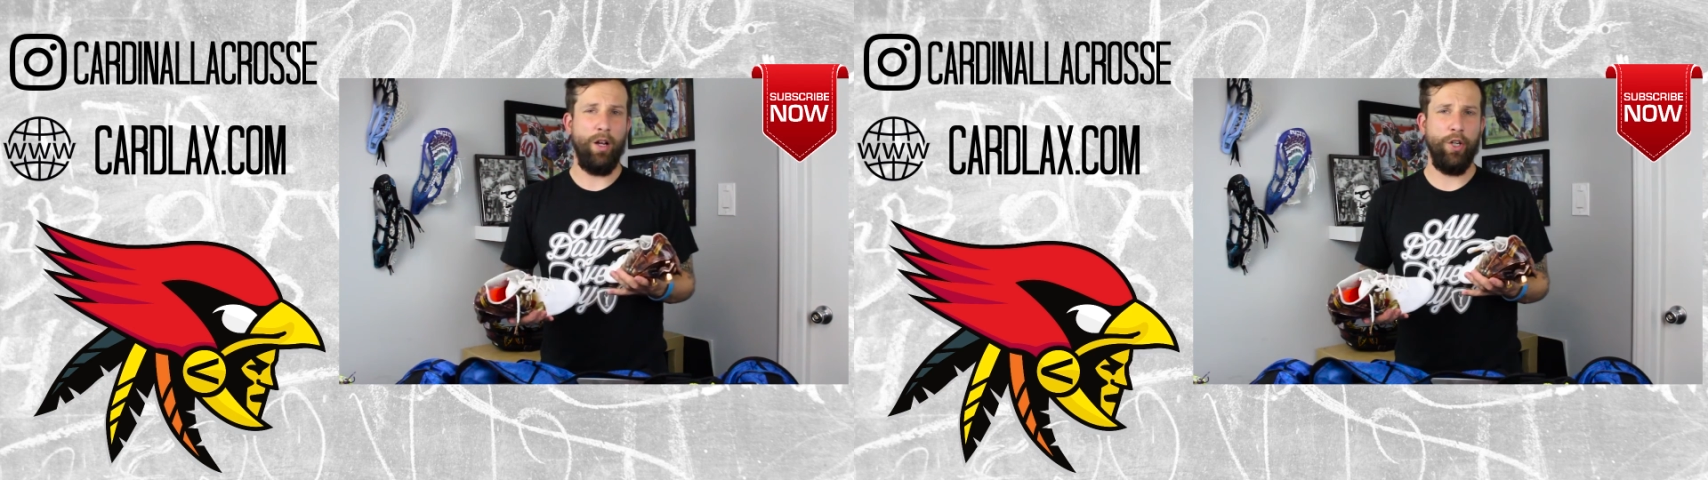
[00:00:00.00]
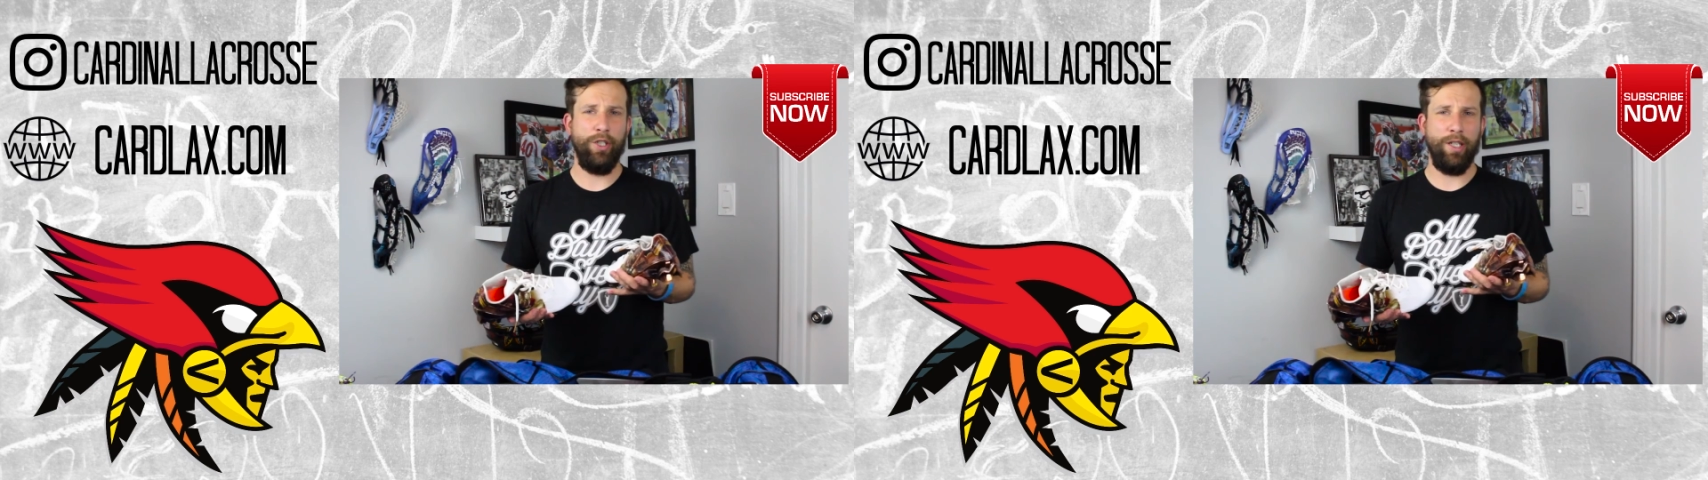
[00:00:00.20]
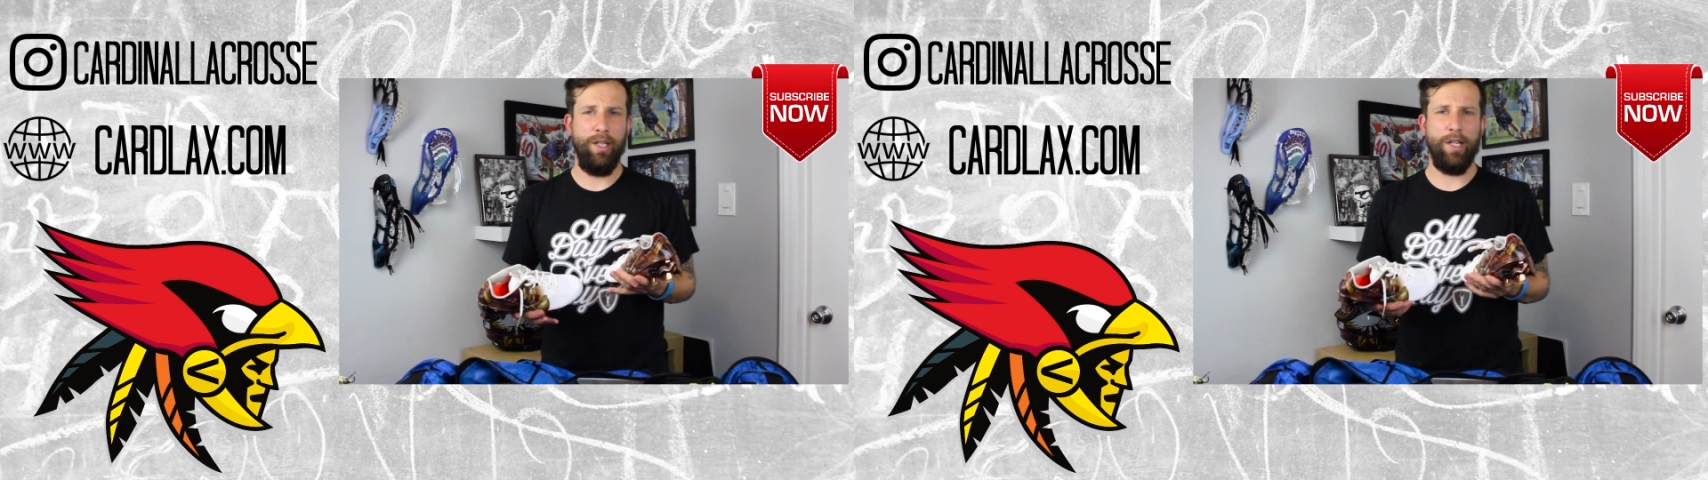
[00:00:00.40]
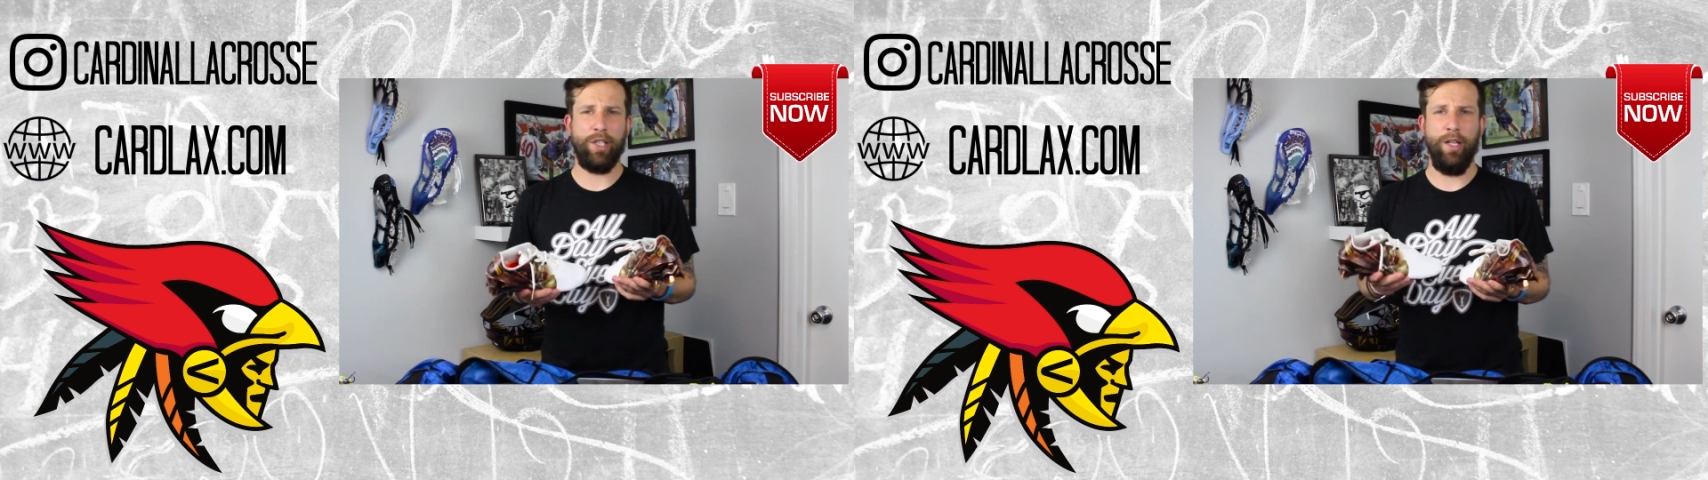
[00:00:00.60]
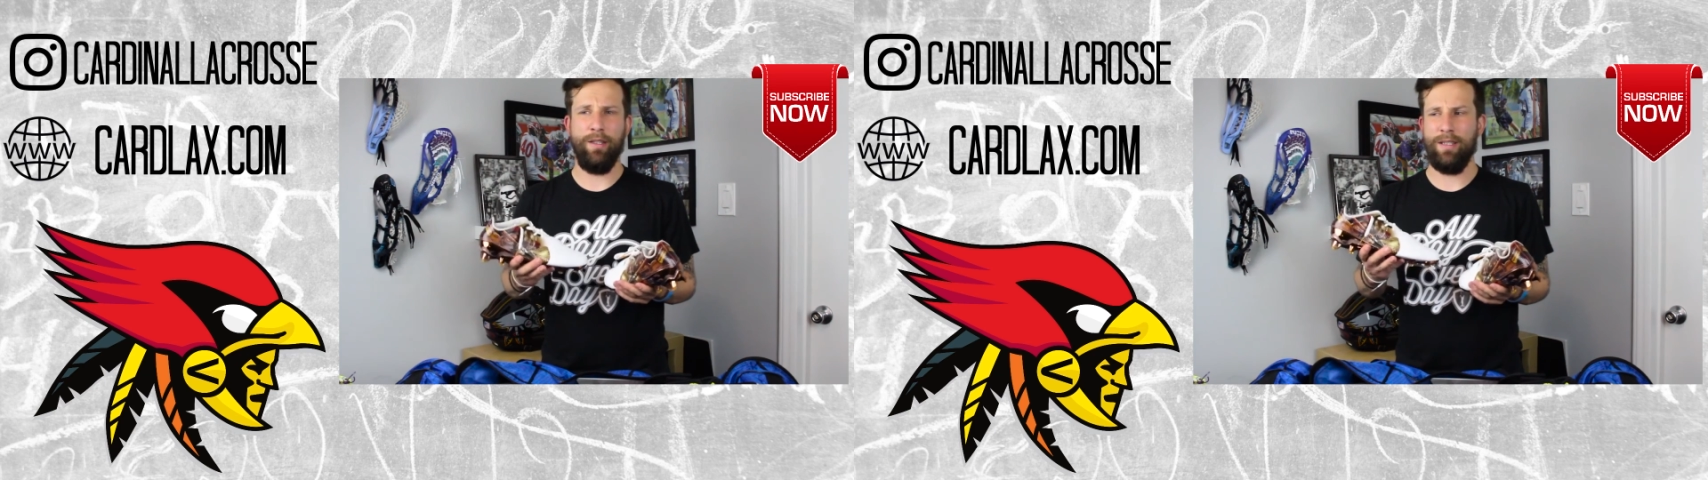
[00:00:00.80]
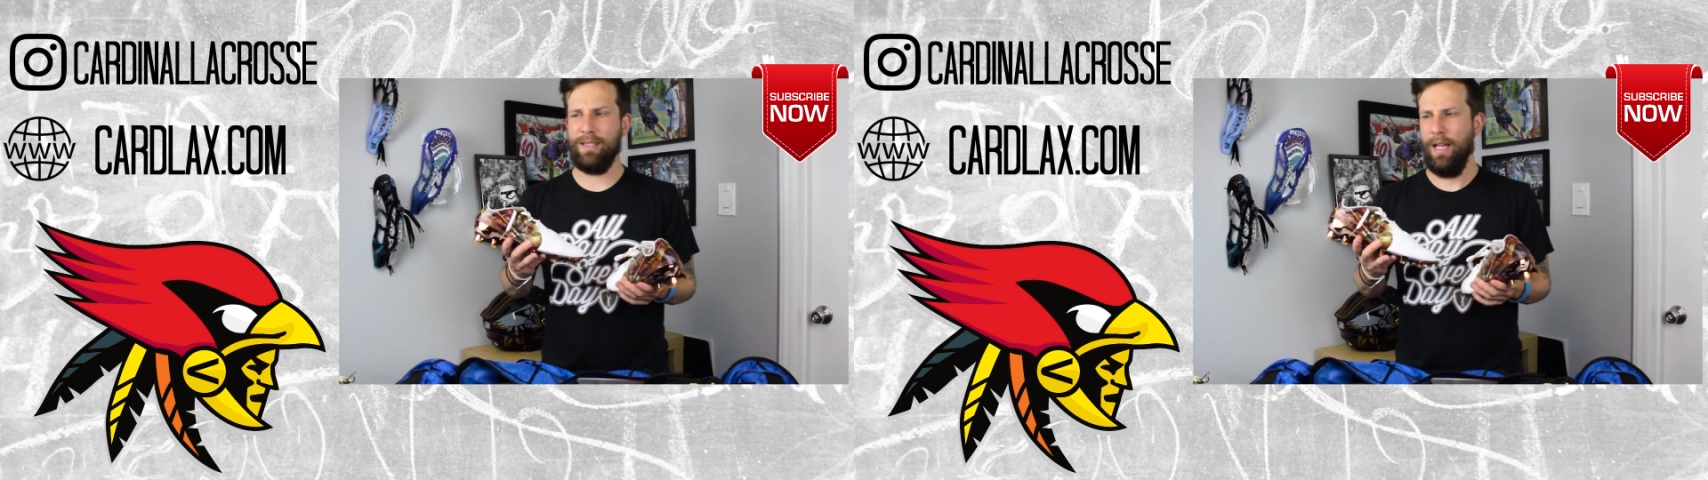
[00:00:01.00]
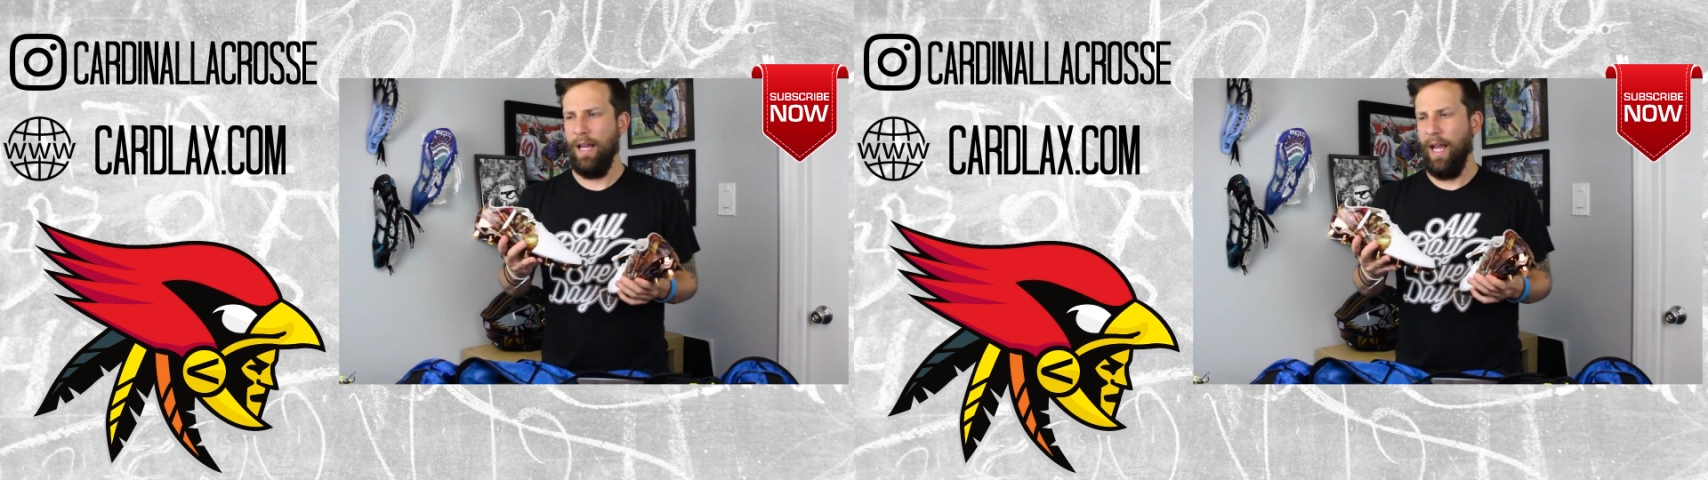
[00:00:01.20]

good conditions